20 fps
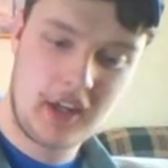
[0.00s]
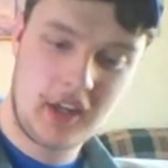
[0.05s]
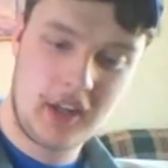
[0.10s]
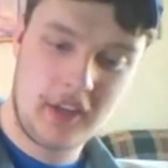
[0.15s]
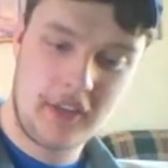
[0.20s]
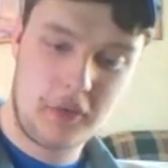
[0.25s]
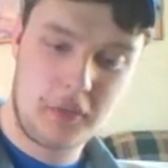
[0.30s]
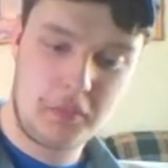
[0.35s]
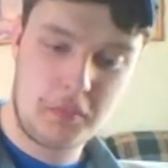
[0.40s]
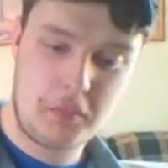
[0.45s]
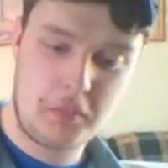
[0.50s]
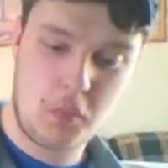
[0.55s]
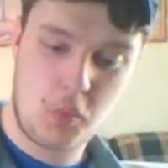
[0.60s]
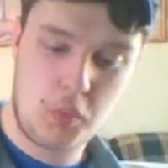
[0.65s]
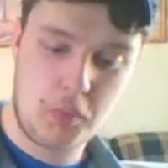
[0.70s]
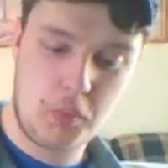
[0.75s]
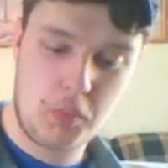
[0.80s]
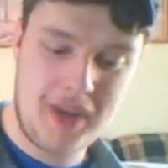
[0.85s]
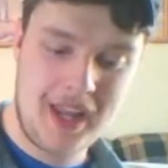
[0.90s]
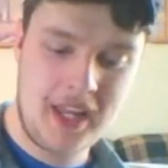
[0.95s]
The
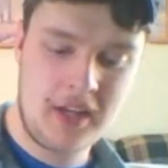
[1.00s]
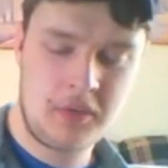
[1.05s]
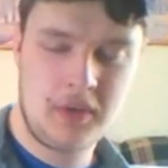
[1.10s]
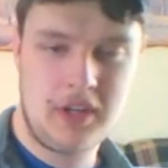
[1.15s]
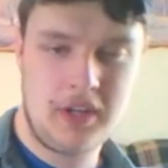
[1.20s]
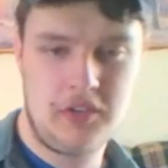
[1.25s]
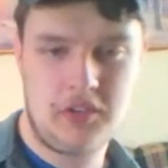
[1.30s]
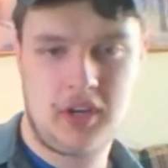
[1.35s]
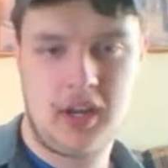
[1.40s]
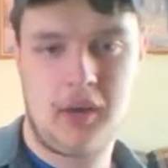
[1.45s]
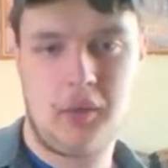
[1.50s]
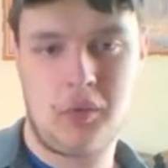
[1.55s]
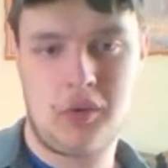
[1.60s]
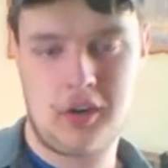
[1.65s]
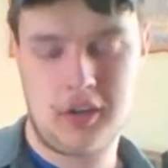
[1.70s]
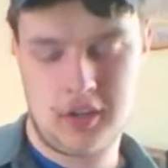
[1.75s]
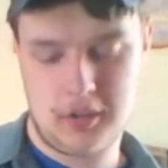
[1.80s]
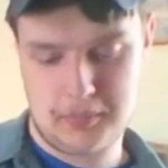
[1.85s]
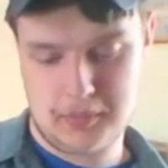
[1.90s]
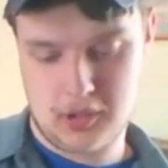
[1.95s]
main reason I
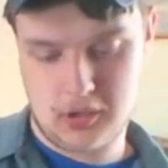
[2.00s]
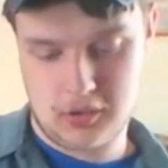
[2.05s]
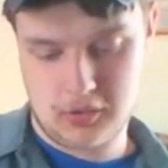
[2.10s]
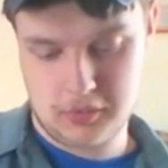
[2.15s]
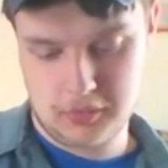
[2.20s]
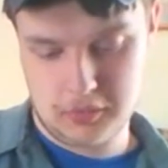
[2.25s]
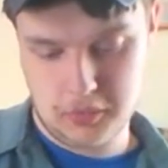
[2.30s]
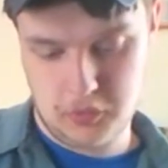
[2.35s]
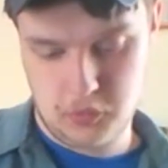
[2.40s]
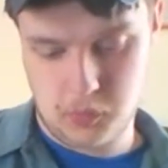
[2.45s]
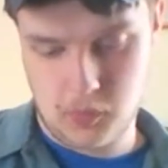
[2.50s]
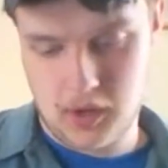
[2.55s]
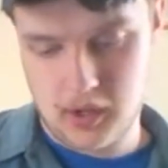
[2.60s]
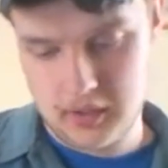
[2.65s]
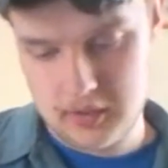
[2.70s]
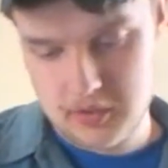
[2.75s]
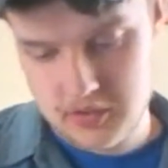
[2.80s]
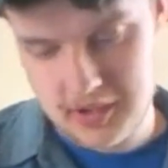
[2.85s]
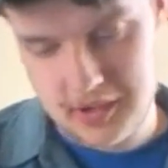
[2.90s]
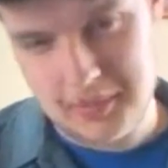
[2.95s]
wanted them all is
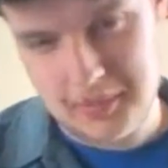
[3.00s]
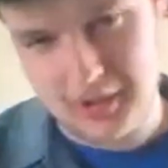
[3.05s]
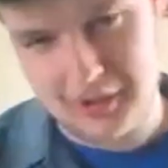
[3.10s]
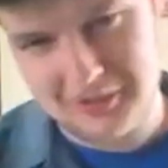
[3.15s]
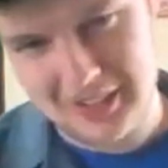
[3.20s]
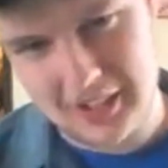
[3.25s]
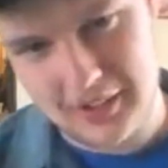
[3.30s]
one, sentimental